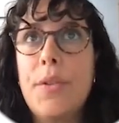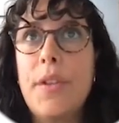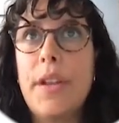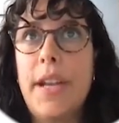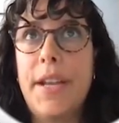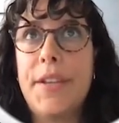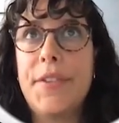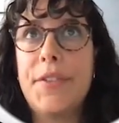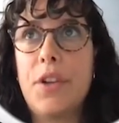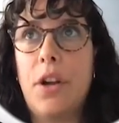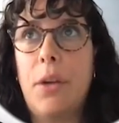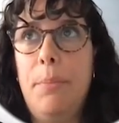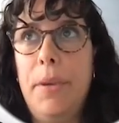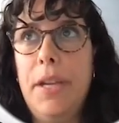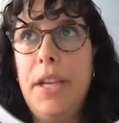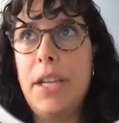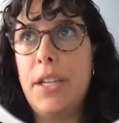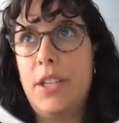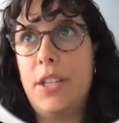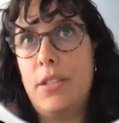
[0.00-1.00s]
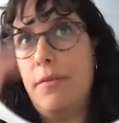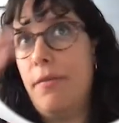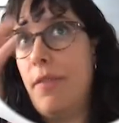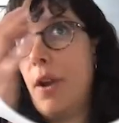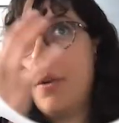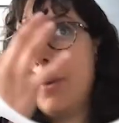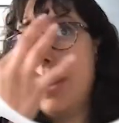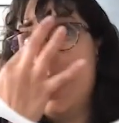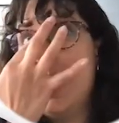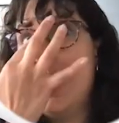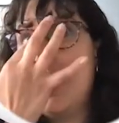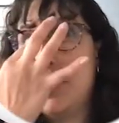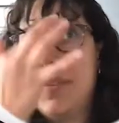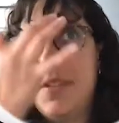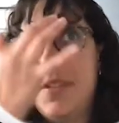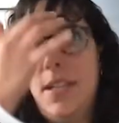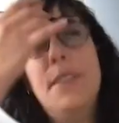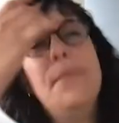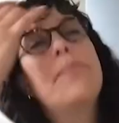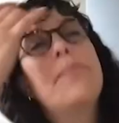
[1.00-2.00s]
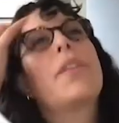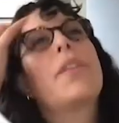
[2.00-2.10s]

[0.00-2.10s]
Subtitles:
the next topic. It's very interesting.